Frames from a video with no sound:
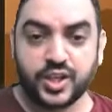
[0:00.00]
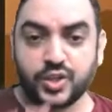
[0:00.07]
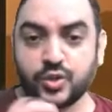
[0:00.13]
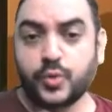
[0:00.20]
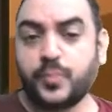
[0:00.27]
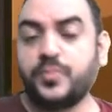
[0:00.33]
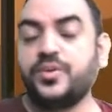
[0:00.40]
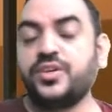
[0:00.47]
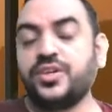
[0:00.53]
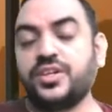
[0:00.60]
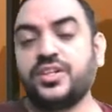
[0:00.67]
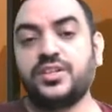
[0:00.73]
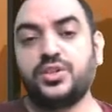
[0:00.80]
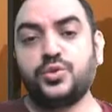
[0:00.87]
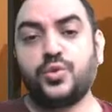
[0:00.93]
Hope
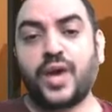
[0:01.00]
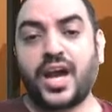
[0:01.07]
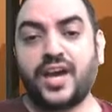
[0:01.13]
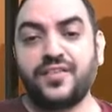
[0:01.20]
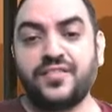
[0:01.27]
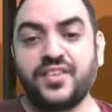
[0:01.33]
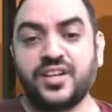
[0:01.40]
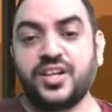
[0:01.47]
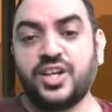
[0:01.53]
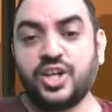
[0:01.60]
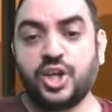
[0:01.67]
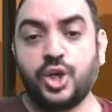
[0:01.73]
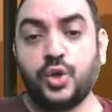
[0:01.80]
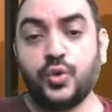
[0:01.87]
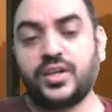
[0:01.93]
you have
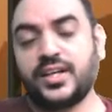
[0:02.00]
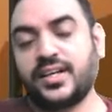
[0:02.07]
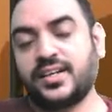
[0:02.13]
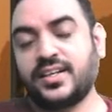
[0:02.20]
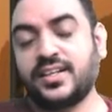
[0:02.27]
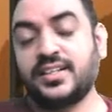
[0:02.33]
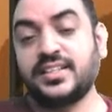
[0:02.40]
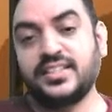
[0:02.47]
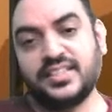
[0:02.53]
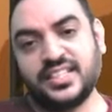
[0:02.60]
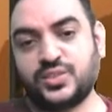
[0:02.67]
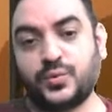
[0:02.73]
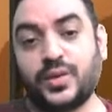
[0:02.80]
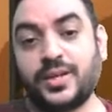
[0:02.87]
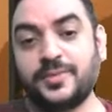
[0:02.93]
looked at
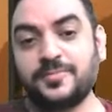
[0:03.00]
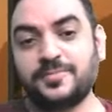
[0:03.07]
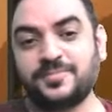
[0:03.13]
this one.